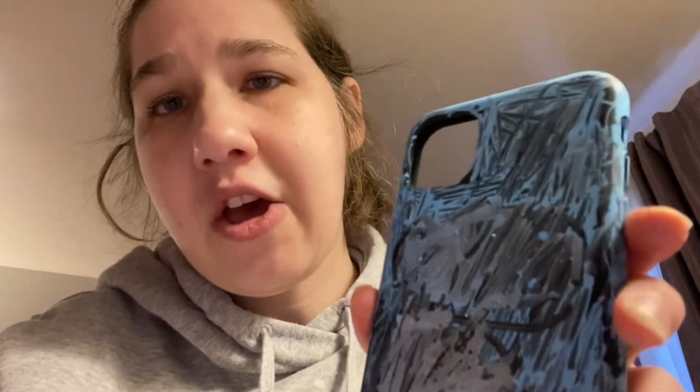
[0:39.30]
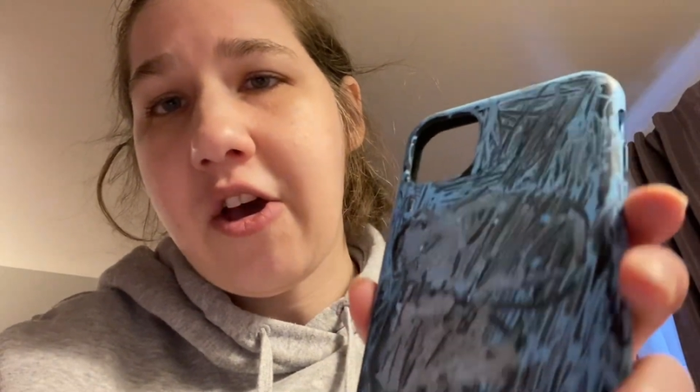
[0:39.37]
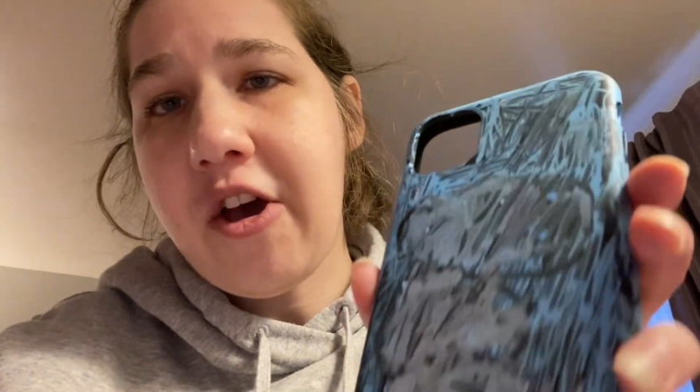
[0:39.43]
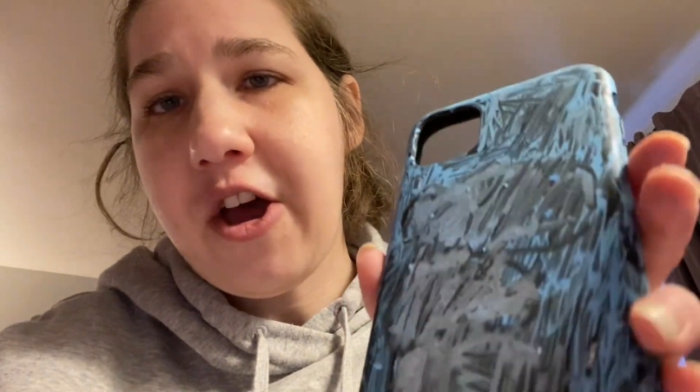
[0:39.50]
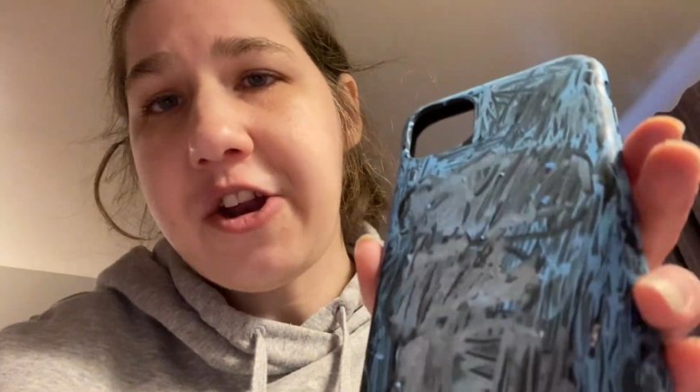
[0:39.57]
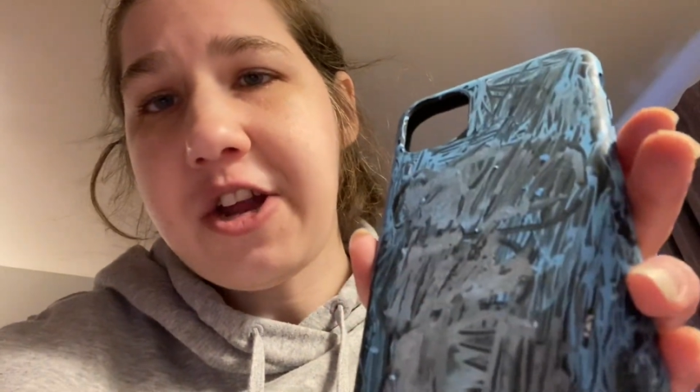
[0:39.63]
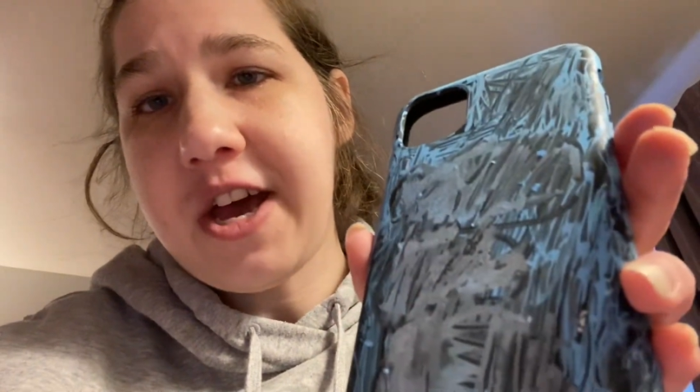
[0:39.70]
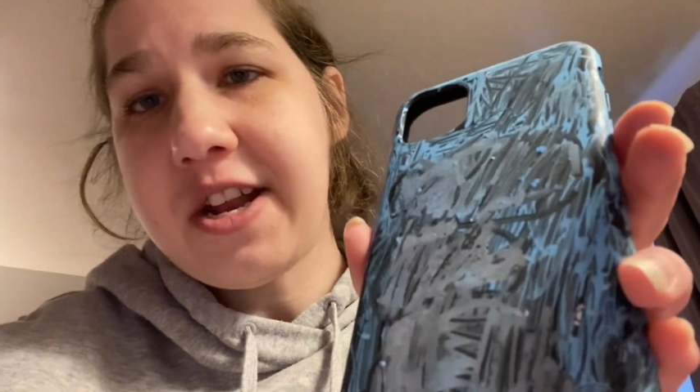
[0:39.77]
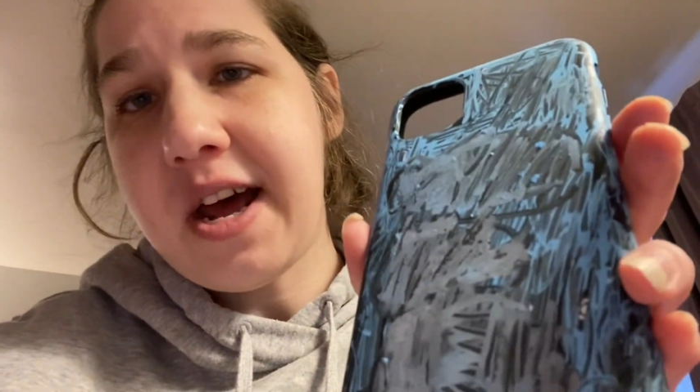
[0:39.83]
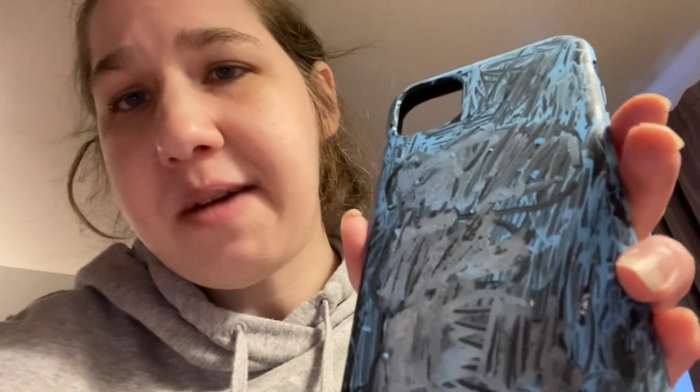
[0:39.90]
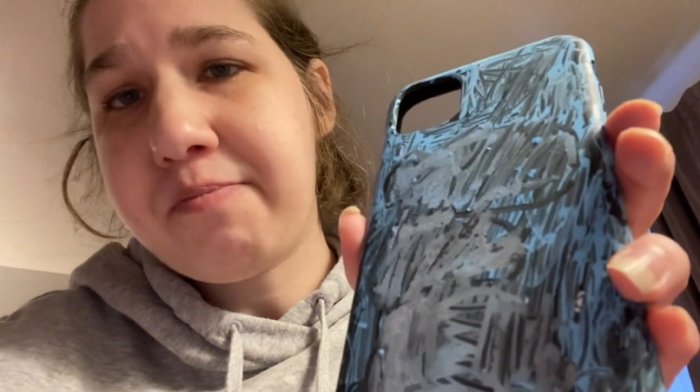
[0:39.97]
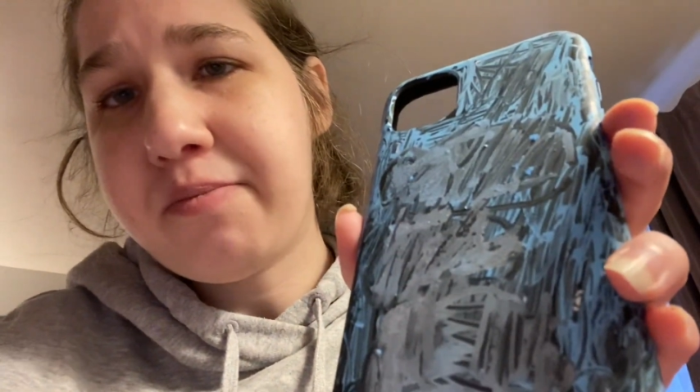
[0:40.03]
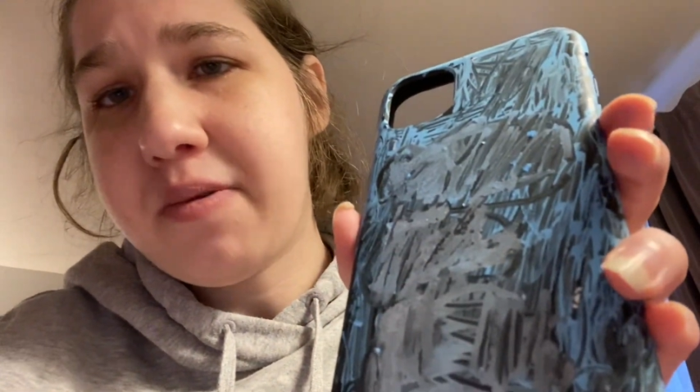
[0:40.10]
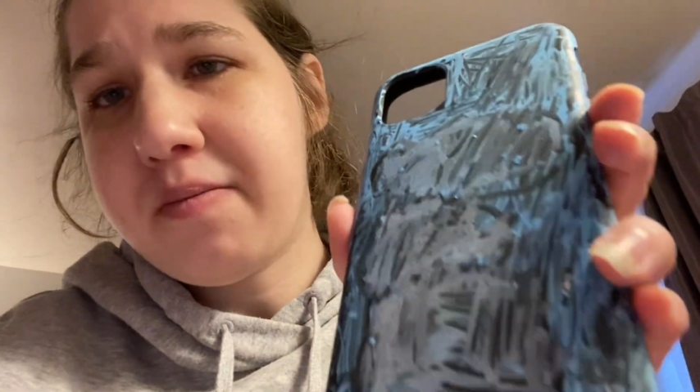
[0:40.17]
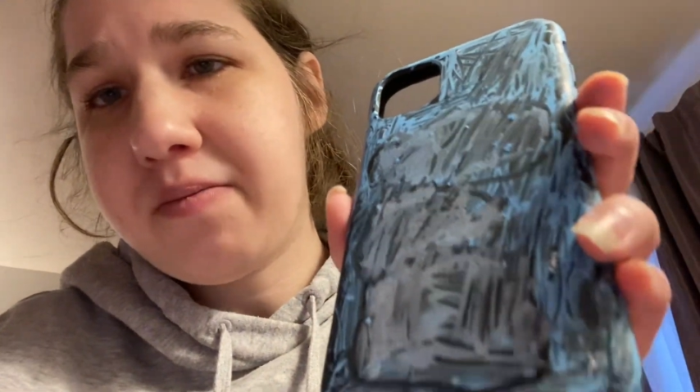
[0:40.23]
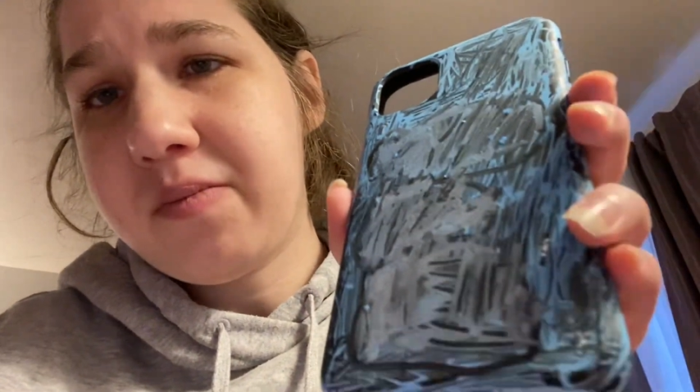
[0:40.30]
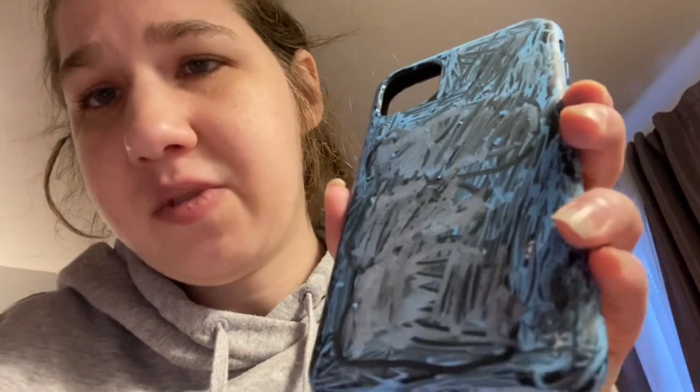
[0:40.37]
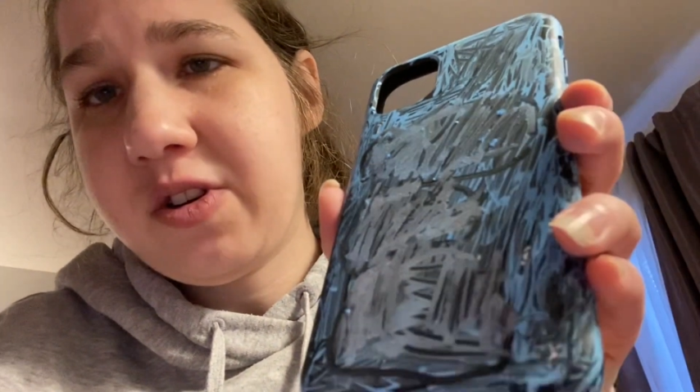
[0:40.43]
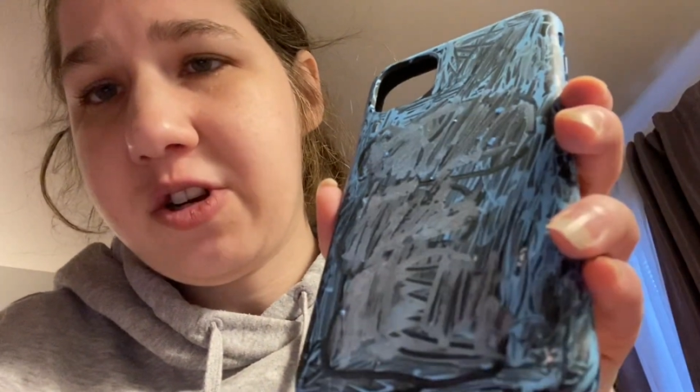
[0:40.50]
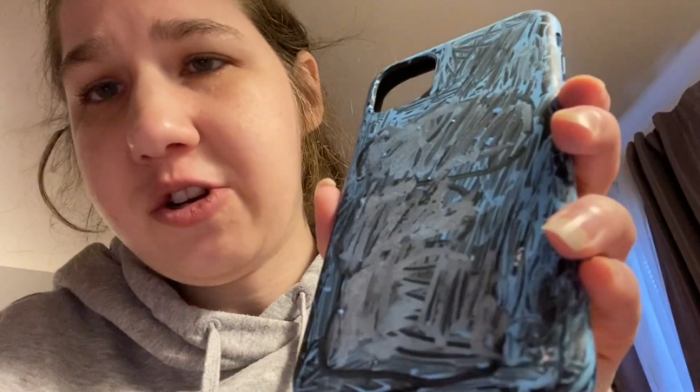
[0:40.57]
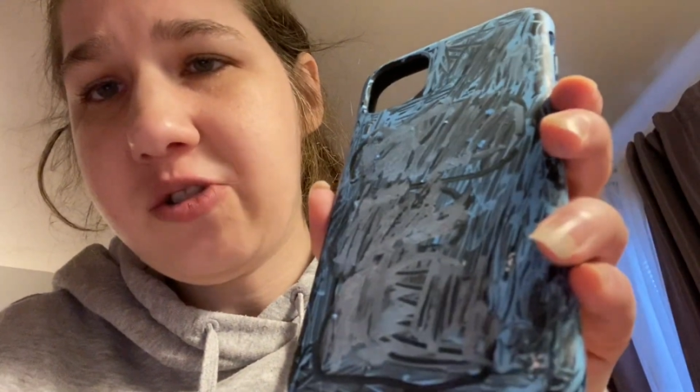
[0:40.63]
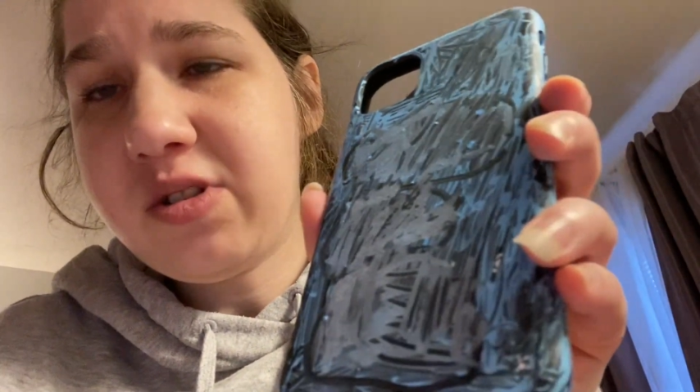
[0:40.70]
And then I
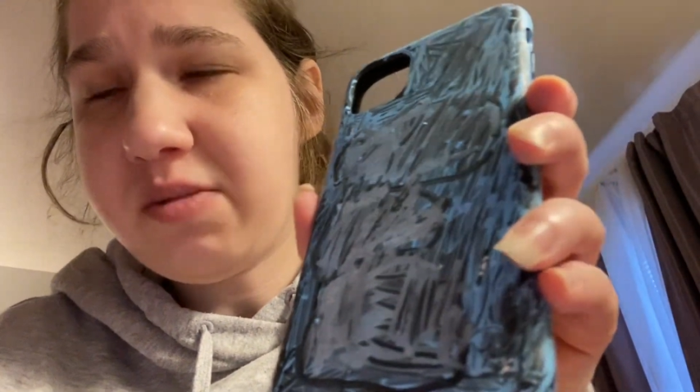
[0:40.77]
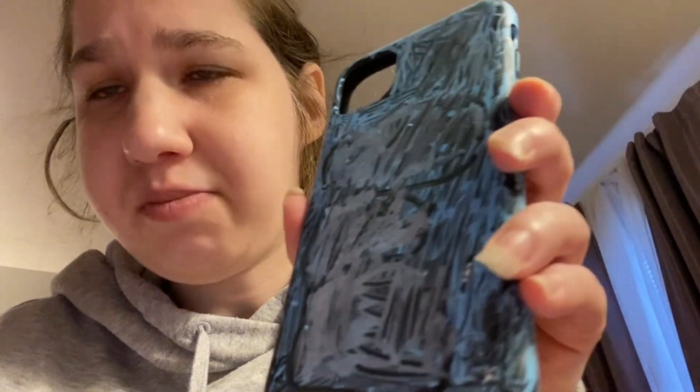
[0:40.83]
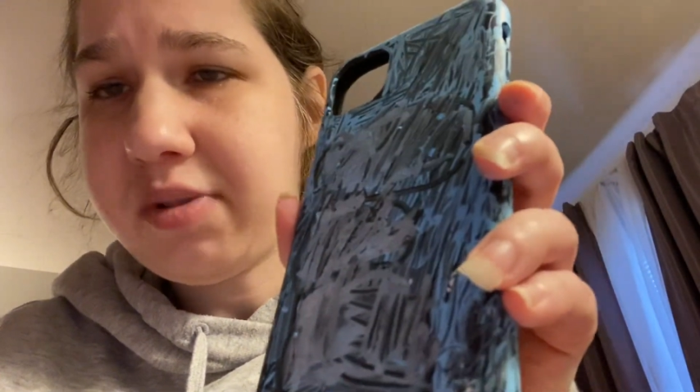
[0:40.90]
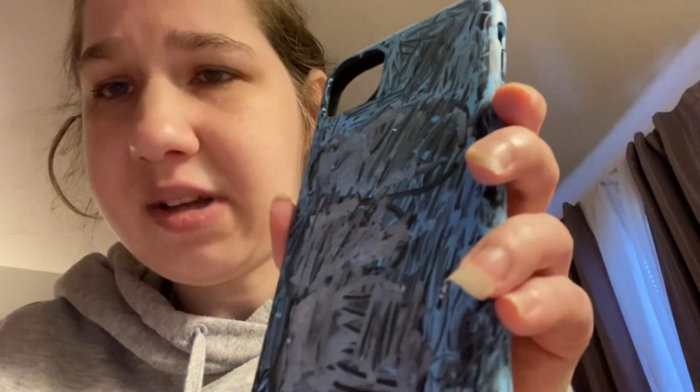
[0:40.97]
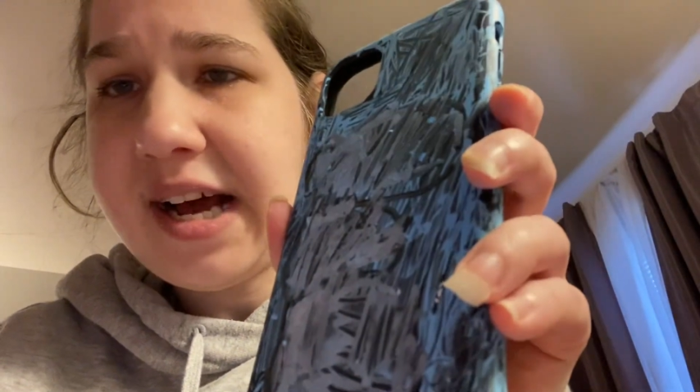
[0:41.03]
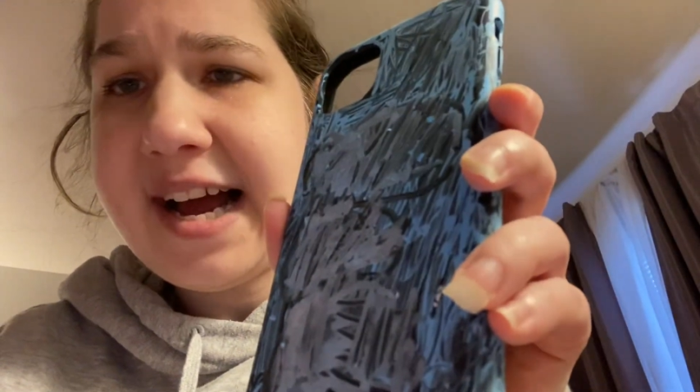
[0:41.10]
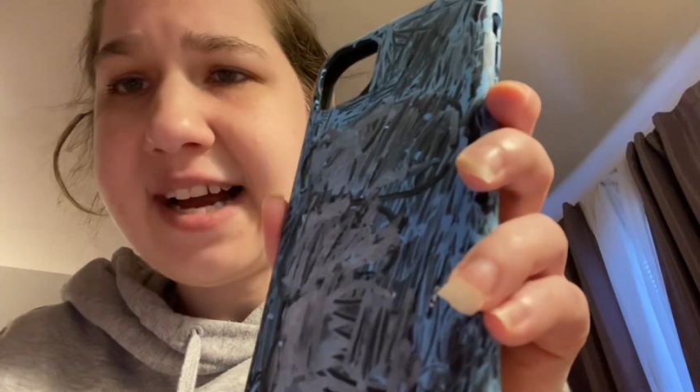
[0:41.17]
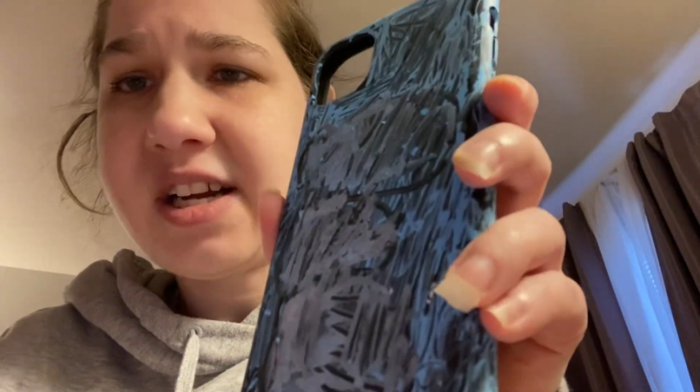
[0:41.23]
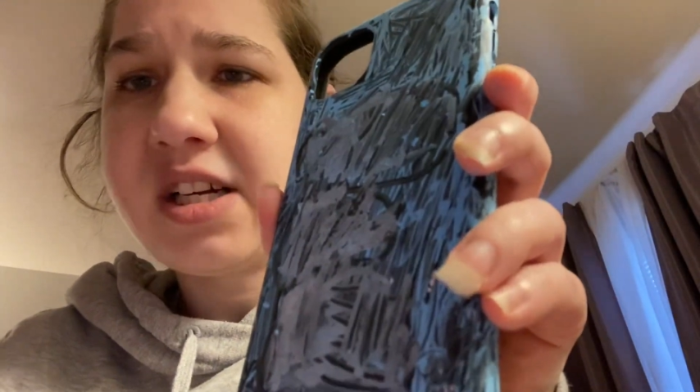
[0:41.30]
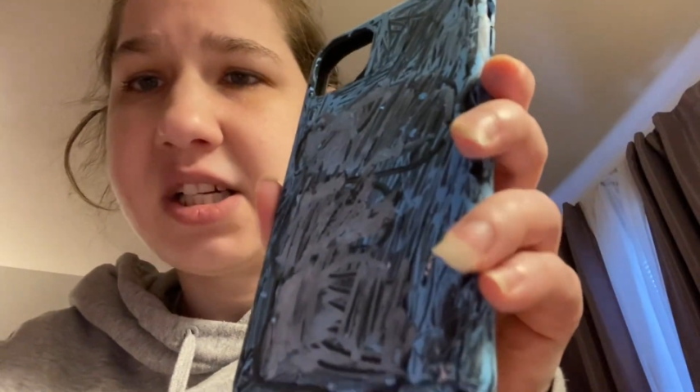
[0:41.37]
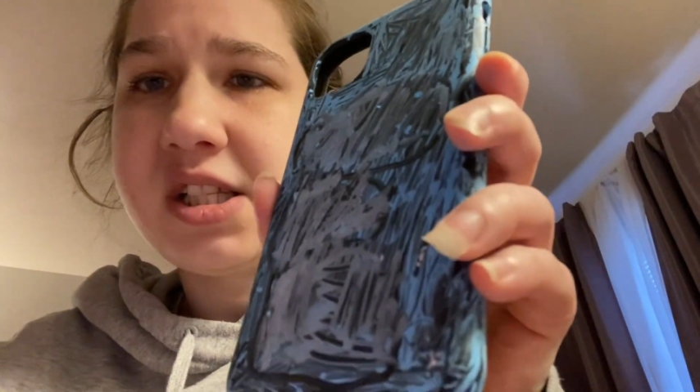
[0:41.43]
used black